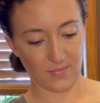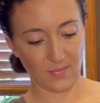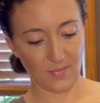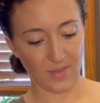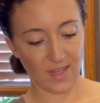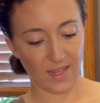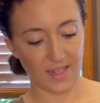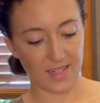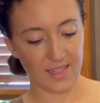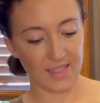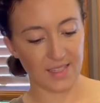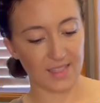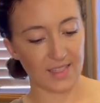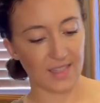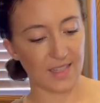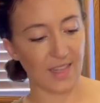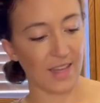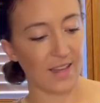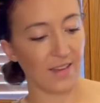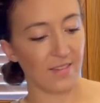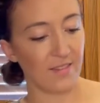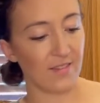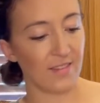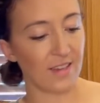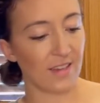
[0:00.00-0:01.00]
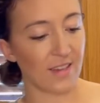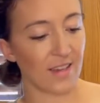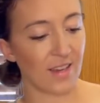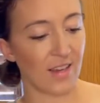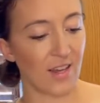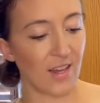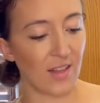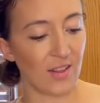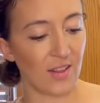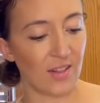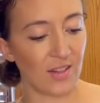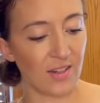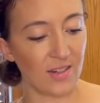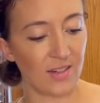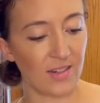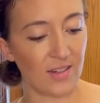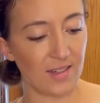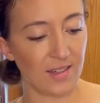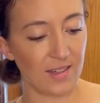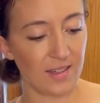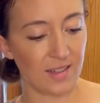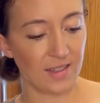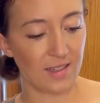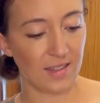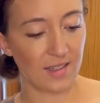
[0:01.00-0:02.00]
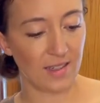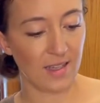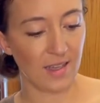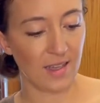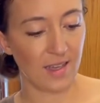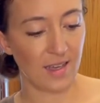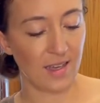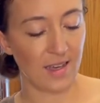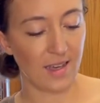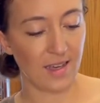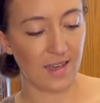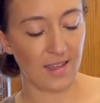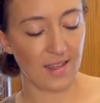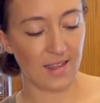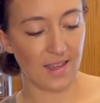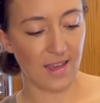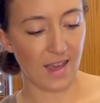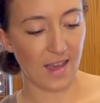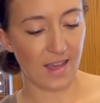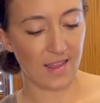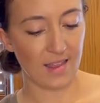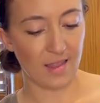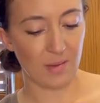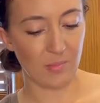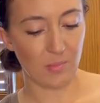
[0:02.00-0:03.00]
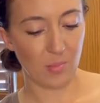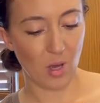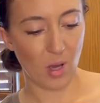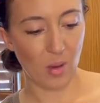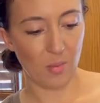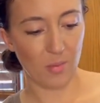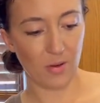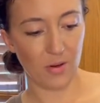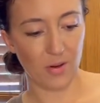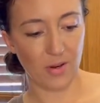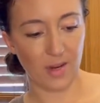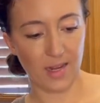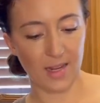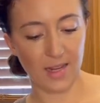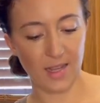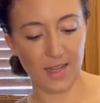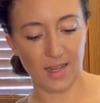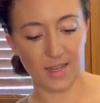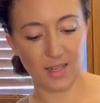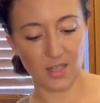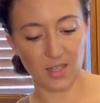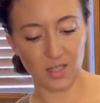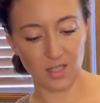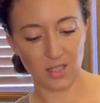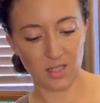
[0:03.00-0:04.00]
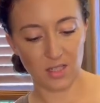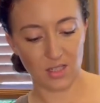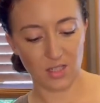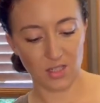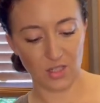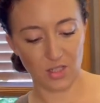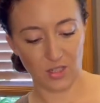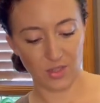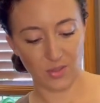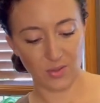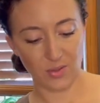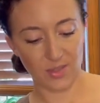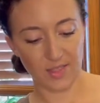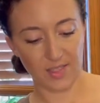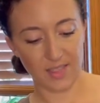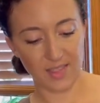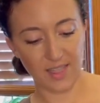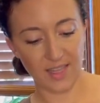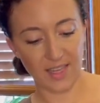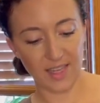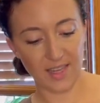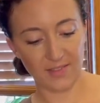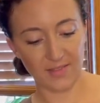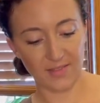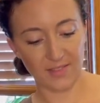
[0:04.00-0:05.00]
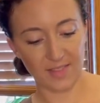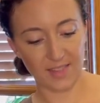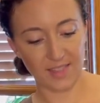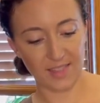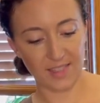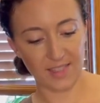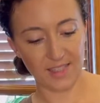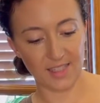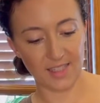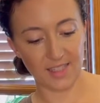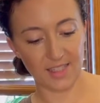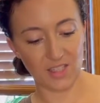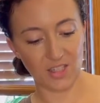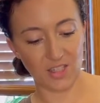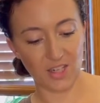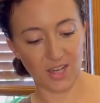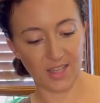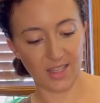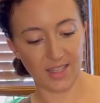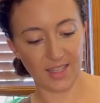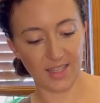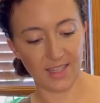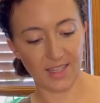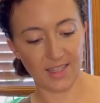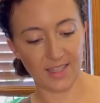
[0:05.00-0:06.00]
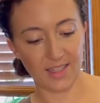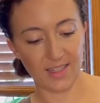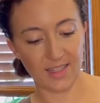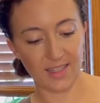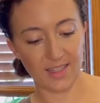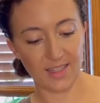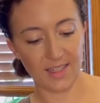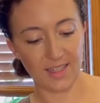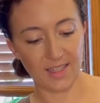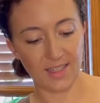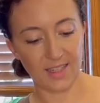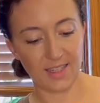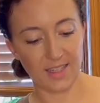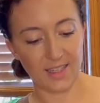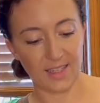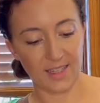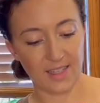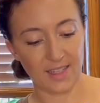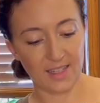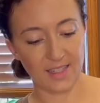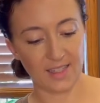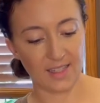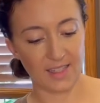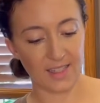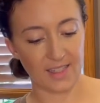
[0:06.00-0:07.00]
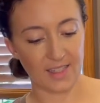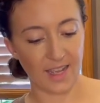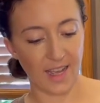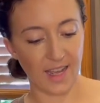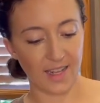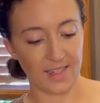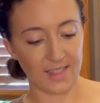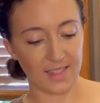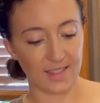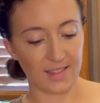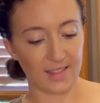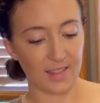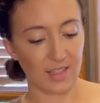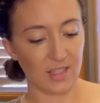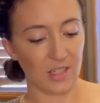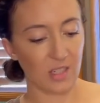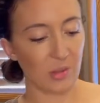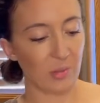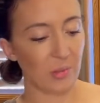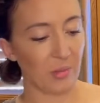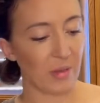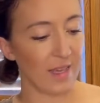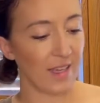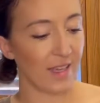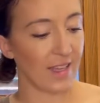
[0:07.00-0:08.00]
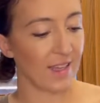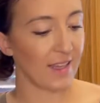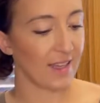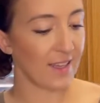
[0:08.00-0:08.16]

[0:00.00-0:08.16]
I just love the color that the pomegranate juice gives to this jelly. Just adds a little bit